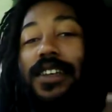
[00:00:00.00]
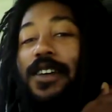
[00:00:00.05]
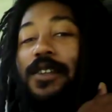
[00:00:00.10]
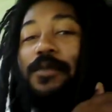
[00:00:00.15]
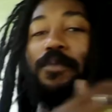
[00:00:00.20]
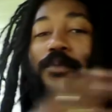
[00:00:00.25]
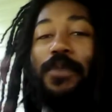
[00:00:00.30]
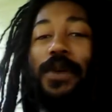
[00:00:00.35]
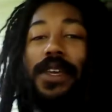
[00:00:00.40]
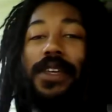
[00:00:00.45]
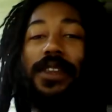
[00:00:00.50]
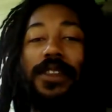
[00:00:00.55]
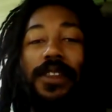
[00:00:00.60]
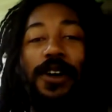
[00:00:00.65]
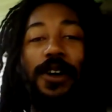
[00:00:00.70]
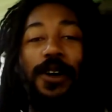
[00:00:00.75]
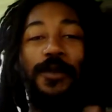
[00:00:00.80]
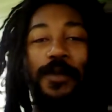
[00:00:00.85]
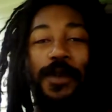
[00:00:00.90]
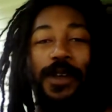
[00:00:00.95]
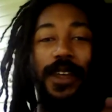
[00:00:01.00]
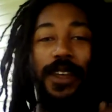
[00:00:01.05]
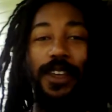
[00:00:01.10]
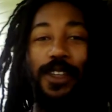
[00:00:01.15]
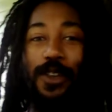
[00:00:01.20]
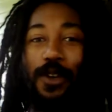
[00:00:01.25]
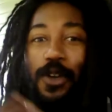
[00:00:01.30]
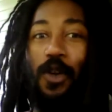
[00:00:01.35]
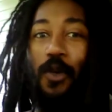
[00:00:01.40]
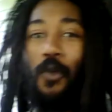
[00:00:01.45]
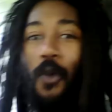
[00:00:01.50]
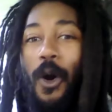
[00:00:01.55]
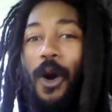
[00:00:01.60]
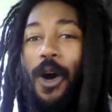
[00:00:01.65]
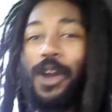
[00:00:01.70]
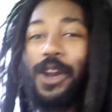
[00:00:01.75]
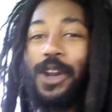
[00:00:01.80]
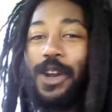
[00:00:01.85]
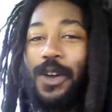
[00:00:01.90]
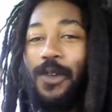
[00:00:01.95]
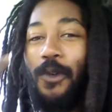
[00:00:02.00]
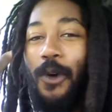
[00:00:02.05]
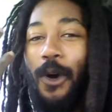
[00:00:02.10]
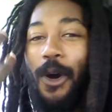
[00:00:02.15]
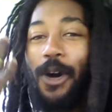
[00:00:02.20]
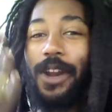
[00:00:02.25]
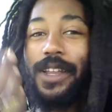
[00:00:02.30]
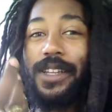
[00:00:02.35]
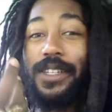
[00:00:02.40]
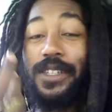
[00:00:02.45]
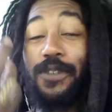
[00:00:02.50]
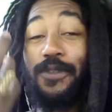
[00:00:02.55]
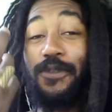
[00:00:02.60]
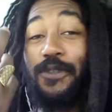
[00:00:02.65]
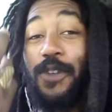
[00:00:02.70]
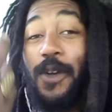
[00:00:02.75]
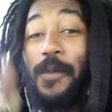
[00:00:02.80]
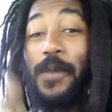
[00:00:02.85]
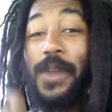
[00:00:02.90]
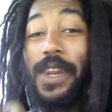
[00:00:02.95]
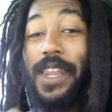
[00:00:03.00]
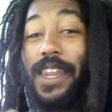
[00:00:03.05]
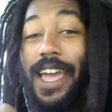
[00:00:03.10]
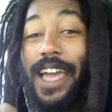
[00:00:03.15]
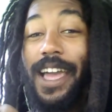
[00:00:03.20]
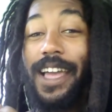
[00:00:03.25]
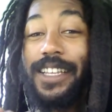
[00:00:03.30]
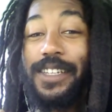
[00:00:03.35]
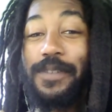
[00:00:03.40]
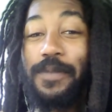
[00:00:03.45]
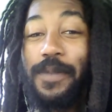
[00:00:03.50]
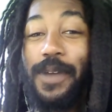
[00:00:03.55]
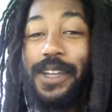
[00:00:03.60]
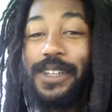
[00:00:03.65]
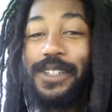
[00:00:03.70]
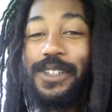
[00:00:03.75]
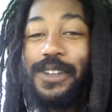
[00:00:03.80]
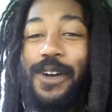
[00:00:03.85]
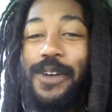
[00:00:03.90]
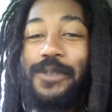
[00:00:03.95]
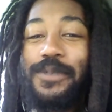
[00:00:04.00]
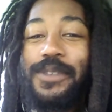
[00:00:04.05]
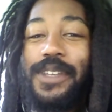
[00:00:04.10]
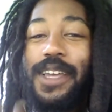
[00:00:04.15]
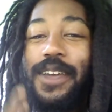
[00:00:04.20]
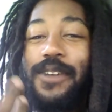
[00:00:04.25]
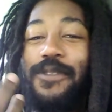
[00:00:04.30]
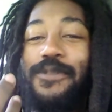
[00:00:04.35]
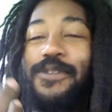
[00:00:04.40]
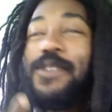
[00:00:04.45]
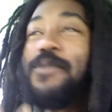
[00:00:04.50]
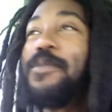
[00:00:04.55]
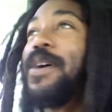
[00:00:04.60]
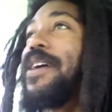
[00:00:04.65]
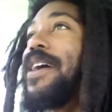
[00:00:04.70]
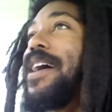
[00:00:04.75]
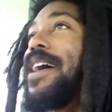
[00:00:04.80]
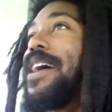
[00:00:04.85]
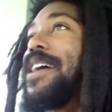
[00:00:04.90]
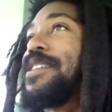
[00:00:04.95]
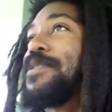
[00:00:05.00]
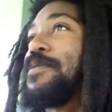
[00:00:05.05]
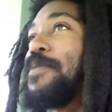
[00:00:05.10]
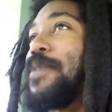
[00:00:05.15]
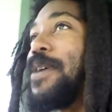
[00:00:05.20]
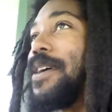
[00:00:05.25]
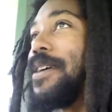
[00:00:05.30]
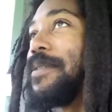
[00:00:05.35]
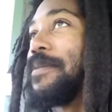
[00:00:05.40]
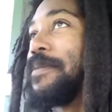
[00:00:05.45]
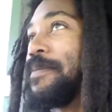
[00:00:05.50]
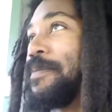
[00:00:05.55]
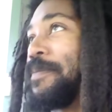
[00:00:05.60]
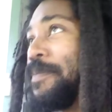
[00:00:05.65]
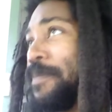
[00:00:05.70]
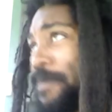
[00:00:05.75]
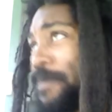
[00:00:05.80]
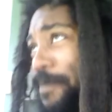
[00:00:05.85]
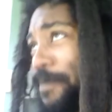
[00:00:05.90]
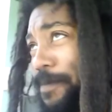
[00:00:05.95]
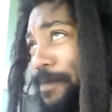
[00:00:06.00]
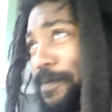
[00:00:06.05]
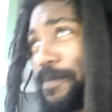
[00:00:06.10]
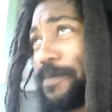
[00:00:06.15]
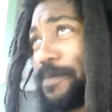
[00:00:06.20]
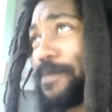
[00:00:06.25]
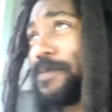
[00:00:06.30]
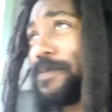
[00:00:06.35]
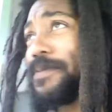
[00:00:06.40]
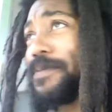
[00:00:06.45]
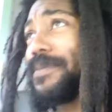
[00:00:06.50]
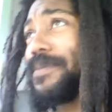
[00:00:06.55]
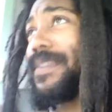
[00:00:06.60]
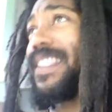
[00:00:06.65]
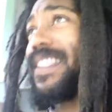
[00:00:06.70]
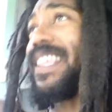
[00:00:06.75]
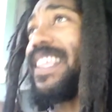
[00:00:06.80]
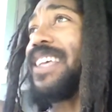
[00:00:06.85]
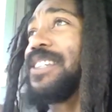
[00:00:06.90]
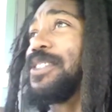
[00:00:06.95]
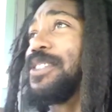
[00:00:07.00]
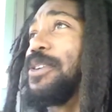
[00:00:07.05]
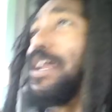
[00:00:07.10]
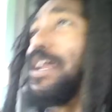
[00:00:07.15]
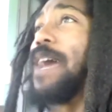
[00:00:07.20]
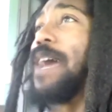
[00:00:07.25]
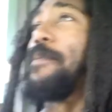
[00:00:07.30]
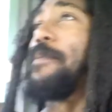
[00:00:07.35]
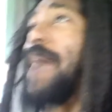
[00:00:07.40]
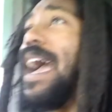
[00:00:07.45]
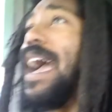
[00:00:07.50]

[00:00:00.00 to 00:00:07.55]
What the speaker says: sun beating up, you know, the water is a feminine aspect, you know what I'm saying, female aspect. So that